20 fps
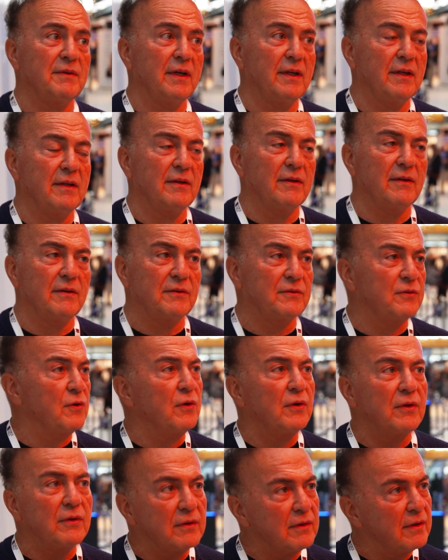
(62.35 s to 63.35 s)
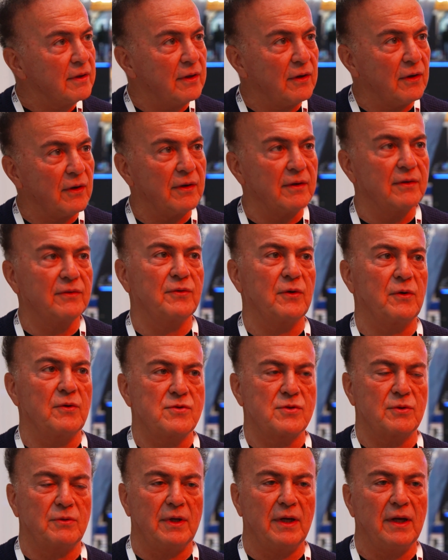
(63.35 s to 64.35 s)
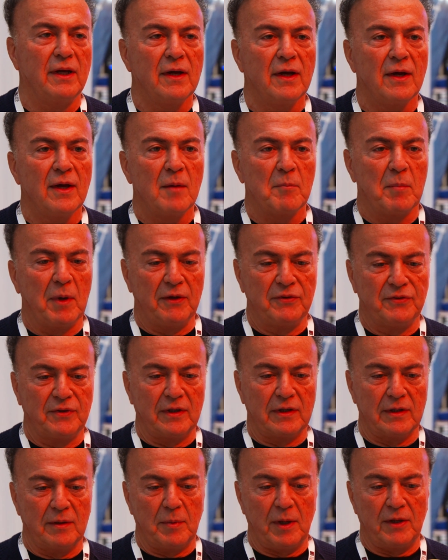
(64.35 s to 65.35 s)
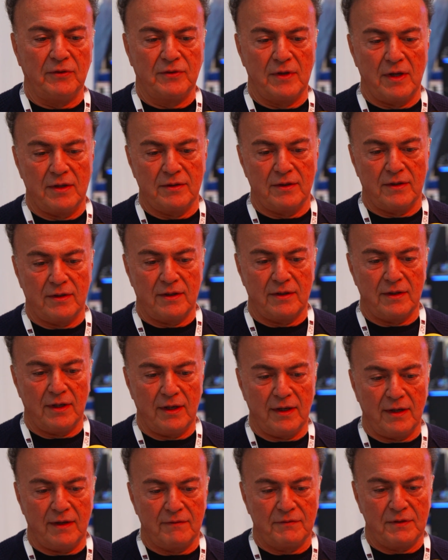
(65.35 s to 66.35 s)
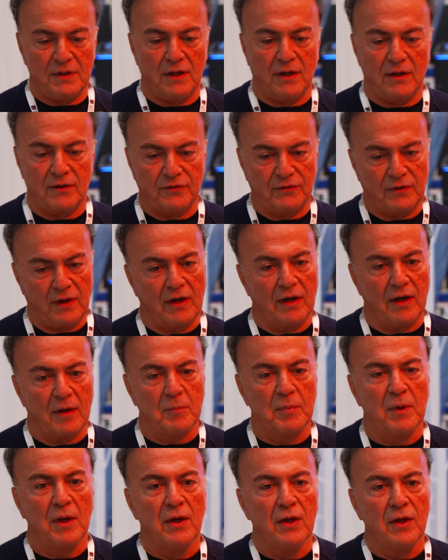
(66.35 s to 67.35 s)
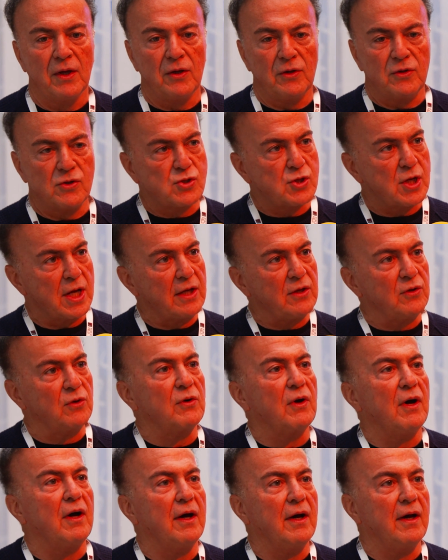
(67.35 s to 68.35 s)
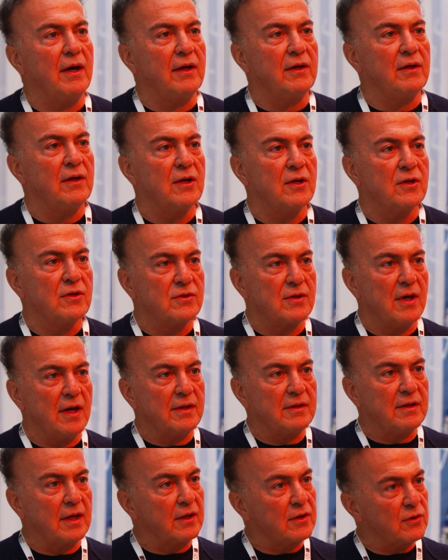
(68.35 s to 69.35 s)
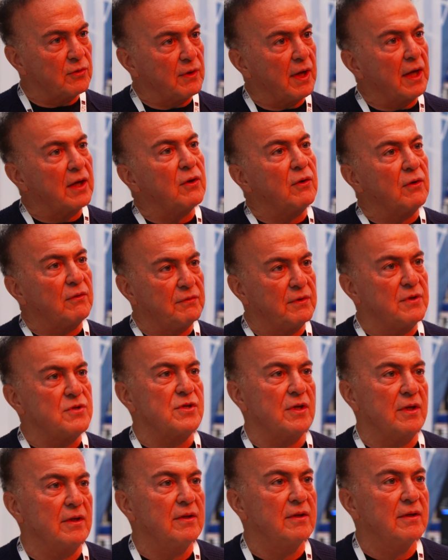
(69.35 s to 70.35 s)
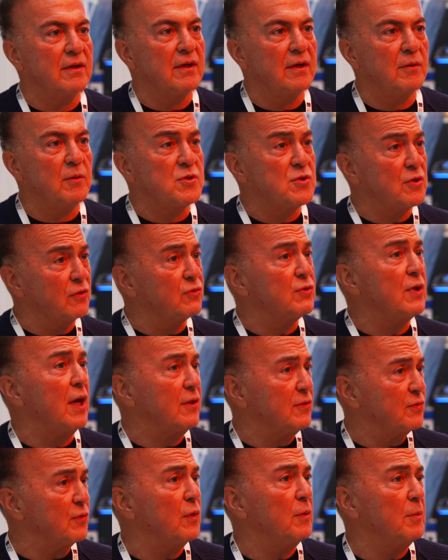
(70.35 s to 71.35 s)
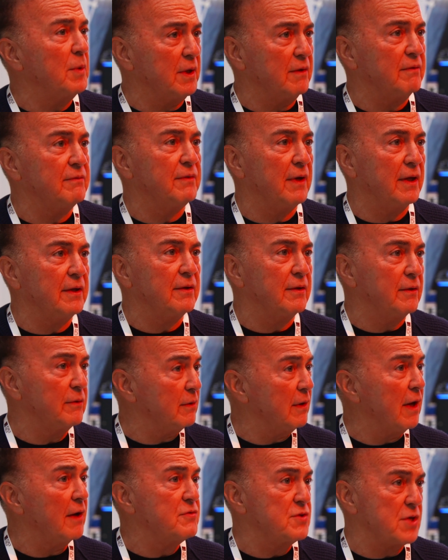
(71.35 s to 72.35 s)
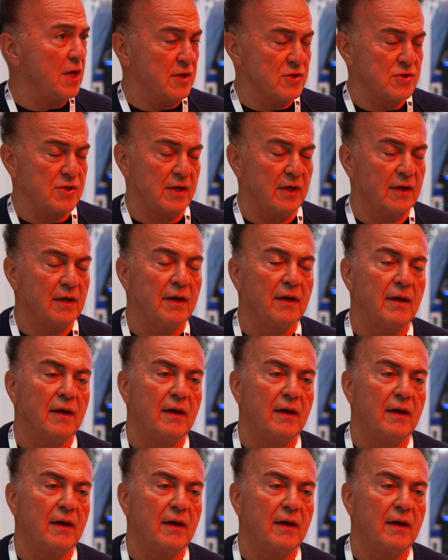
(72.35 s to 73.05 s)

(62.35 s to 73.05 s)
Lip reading: And there's no surgery. Basically, based on their VR setup, you train your eye and then correct your vision, which is transformative and life-changing.